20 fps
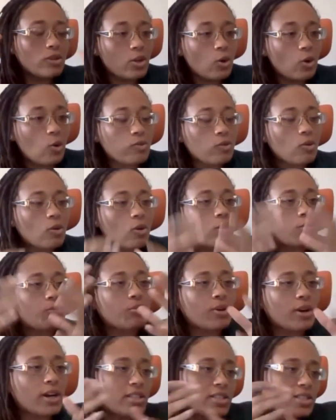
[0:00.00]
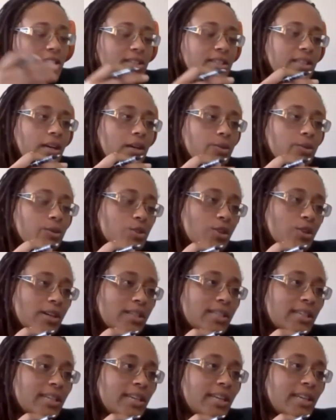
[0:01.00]
the overall project that we're
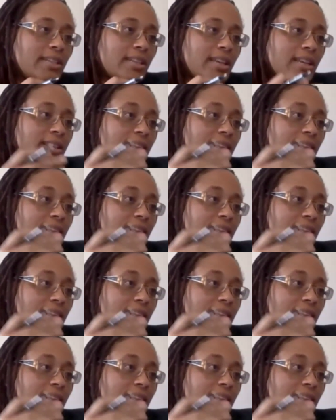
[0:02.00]
trying to hit.